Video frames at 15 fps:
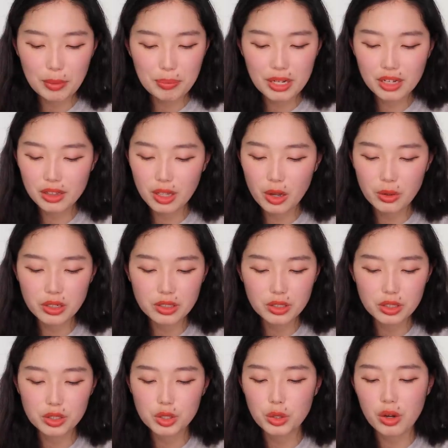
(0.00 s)
But being alone is
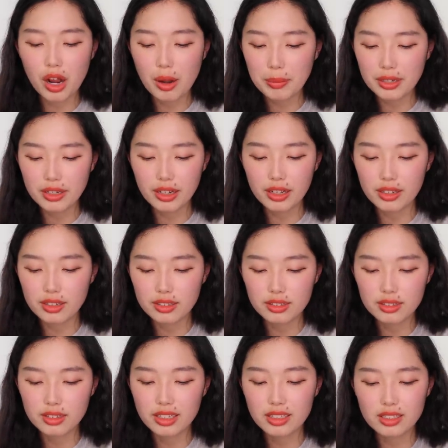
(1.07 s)
just so common, and
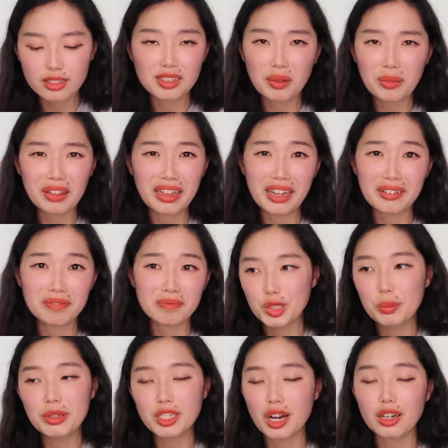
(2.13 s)
it's something that
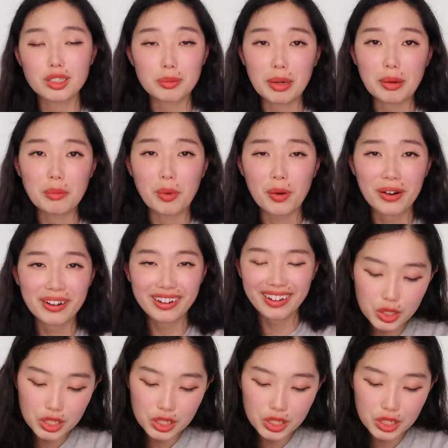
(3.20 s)
should be talked about more.